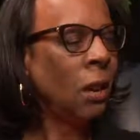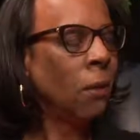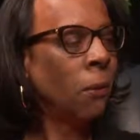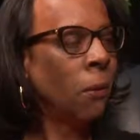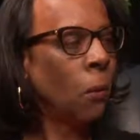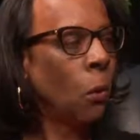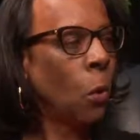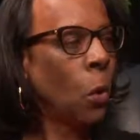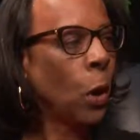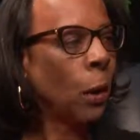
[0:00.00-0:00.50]

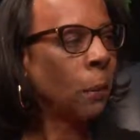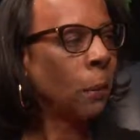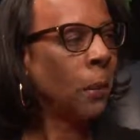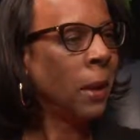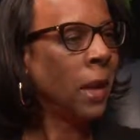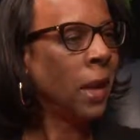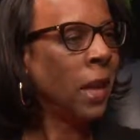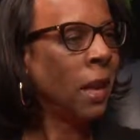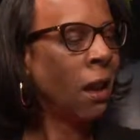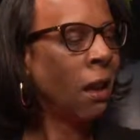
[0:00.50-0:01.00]
informed
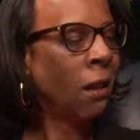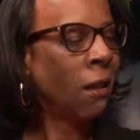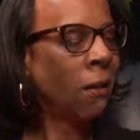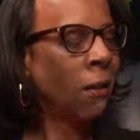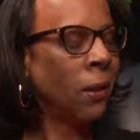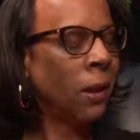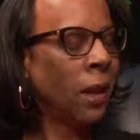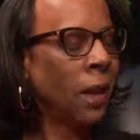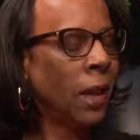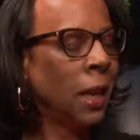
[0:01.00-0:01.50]
me
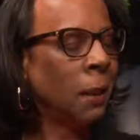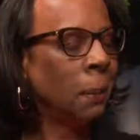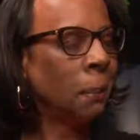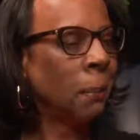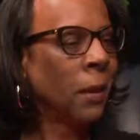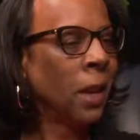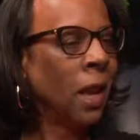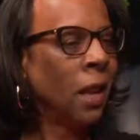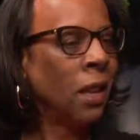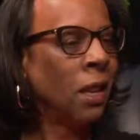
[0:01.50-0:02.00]
of
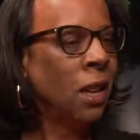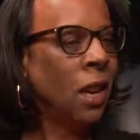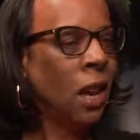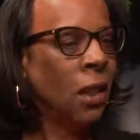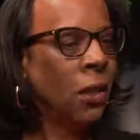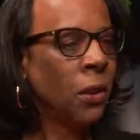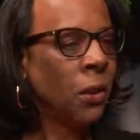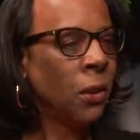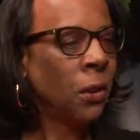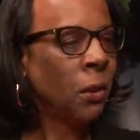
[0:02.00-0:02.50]

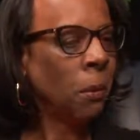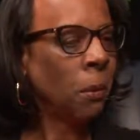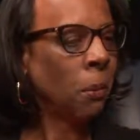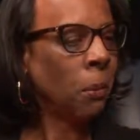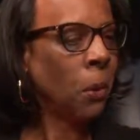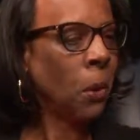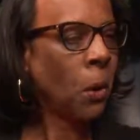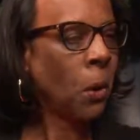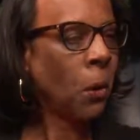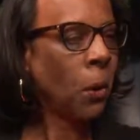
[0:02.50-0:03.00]
another
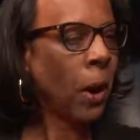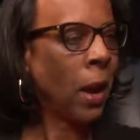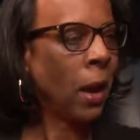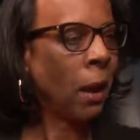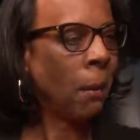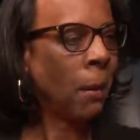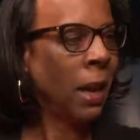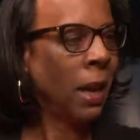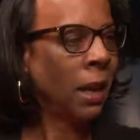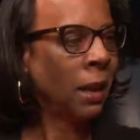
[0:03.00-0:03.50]

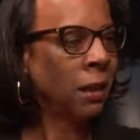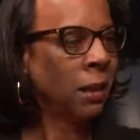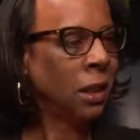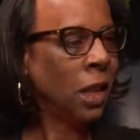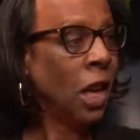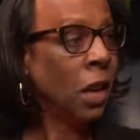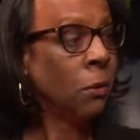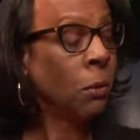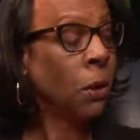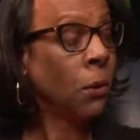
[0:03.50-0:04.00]
program at
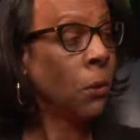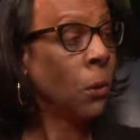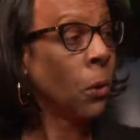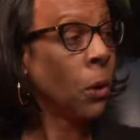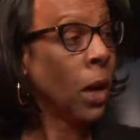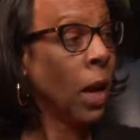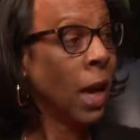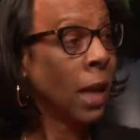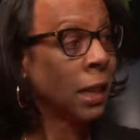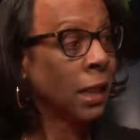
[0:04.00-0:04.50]
Henry
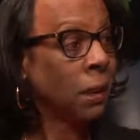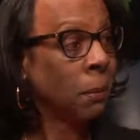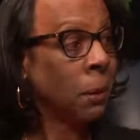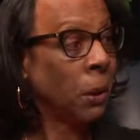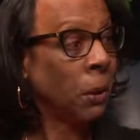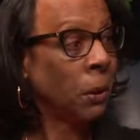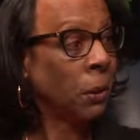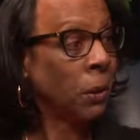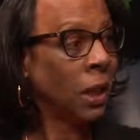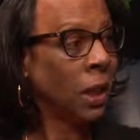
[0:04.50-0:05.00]
Ford
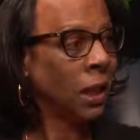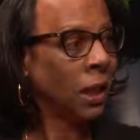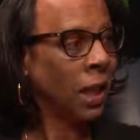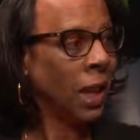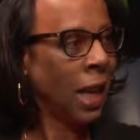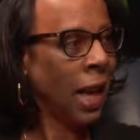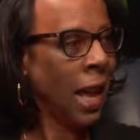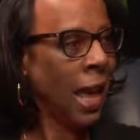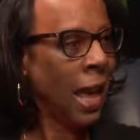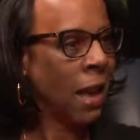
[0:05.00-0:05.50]
Hospital that
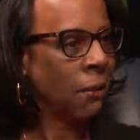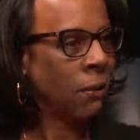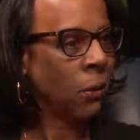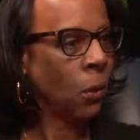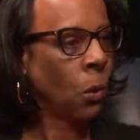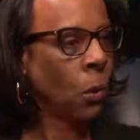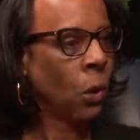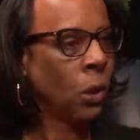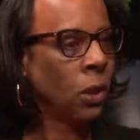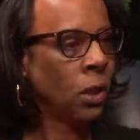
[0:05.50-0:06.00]
they had
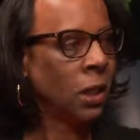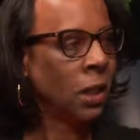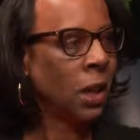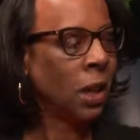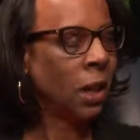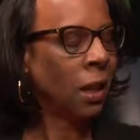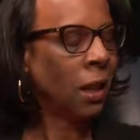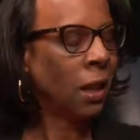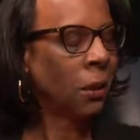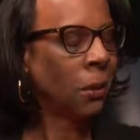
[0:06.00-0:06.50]
for
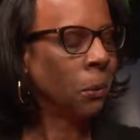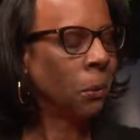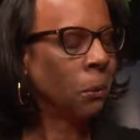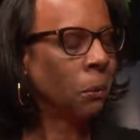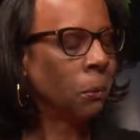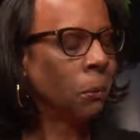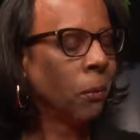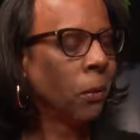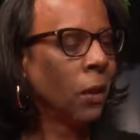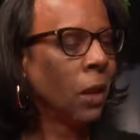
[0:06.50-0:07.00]

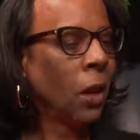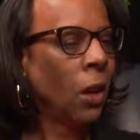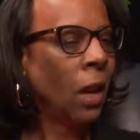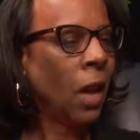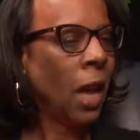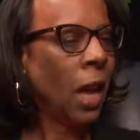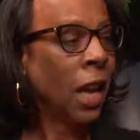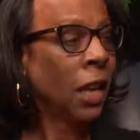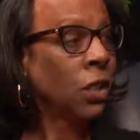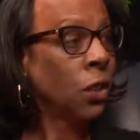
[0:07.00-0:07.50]

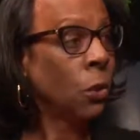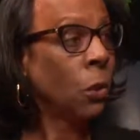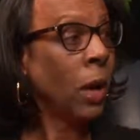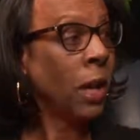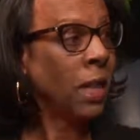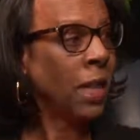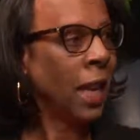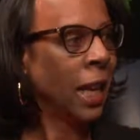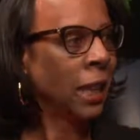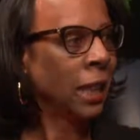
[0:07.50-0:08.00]

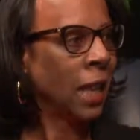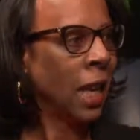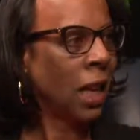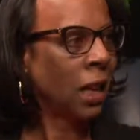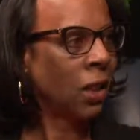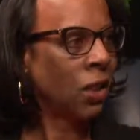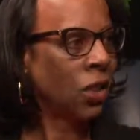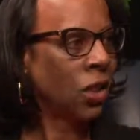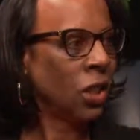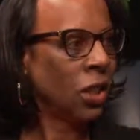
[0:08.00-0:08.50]
x-ray
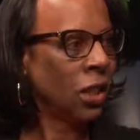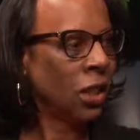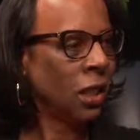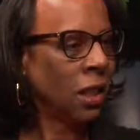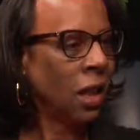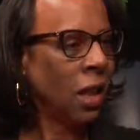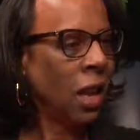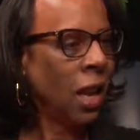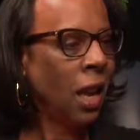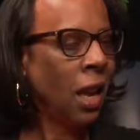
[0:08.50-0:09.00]
technologists,
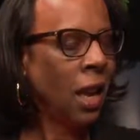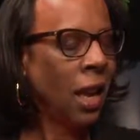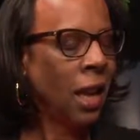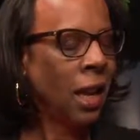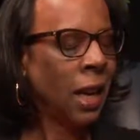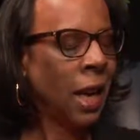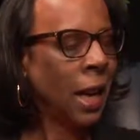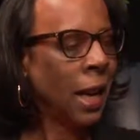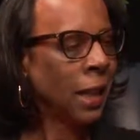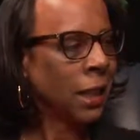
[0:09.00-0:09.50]

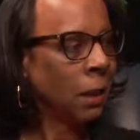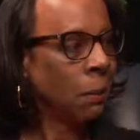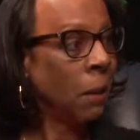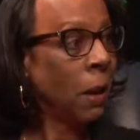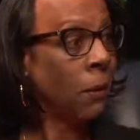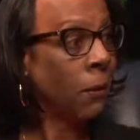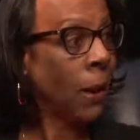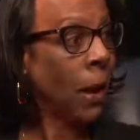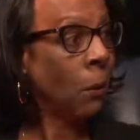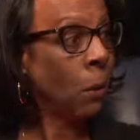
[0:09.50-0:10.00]
and asked me
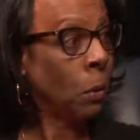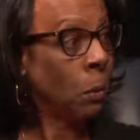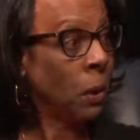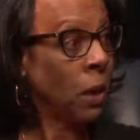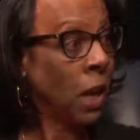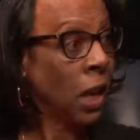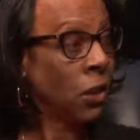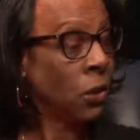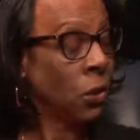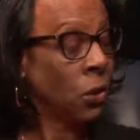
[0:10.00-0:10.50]
if I would be
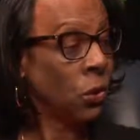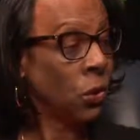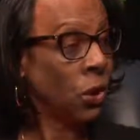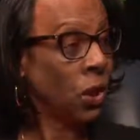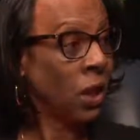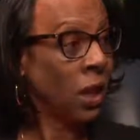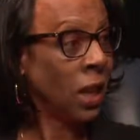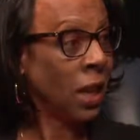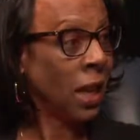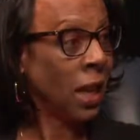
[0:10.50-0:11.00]

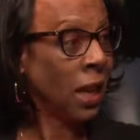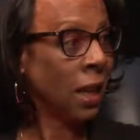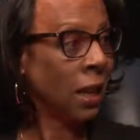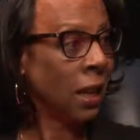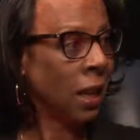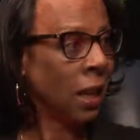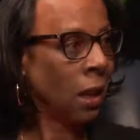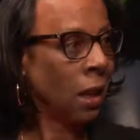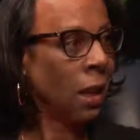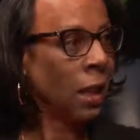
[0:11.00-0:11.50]
interested
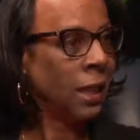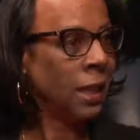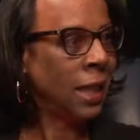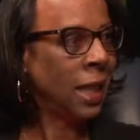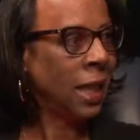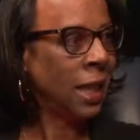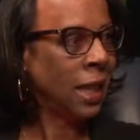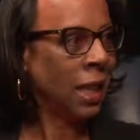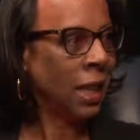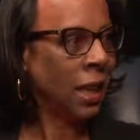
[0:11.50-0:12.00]
in
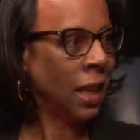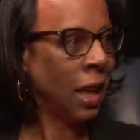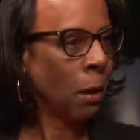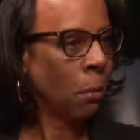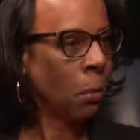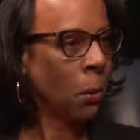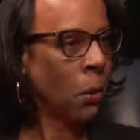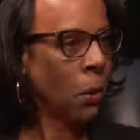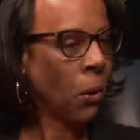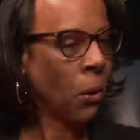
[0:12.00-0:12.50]
attending
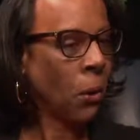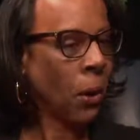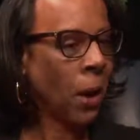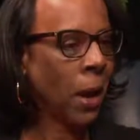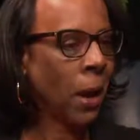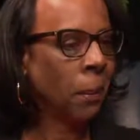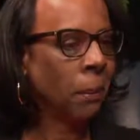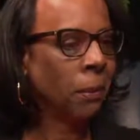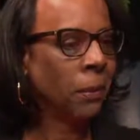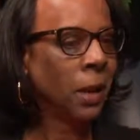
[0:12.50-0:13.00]
that
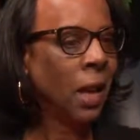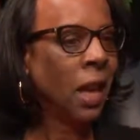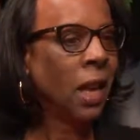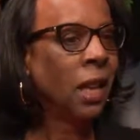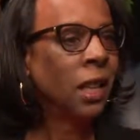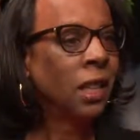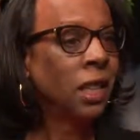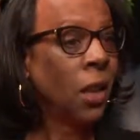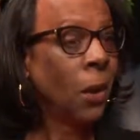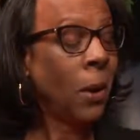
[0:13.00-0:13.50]
program.
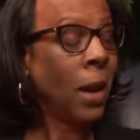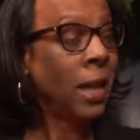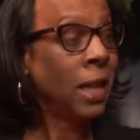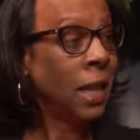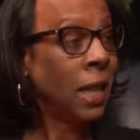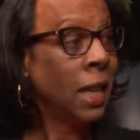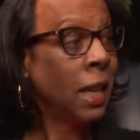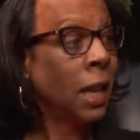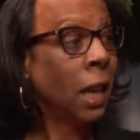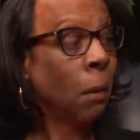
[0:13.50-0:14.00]
So I
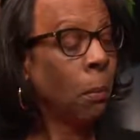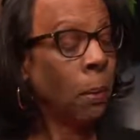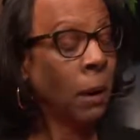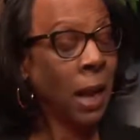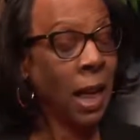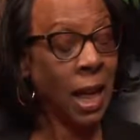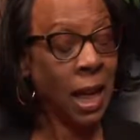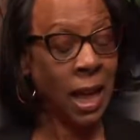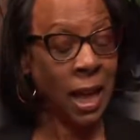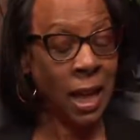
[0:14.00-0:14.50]
did, I
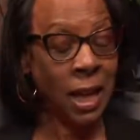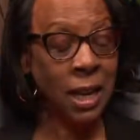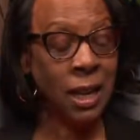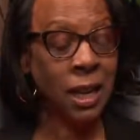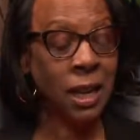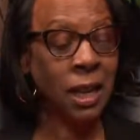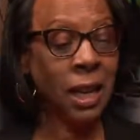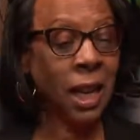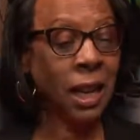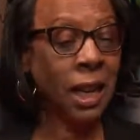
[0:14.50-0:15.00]
applied
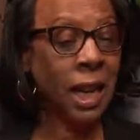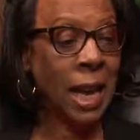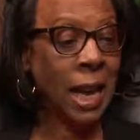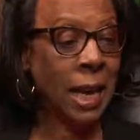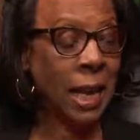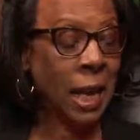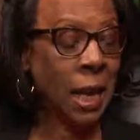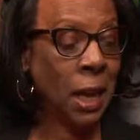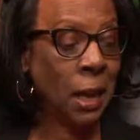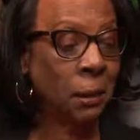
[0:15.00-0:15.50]
and I
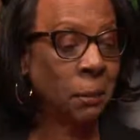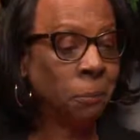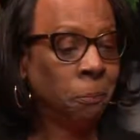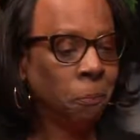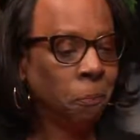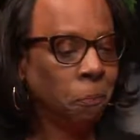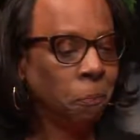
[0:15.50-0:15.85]
got in,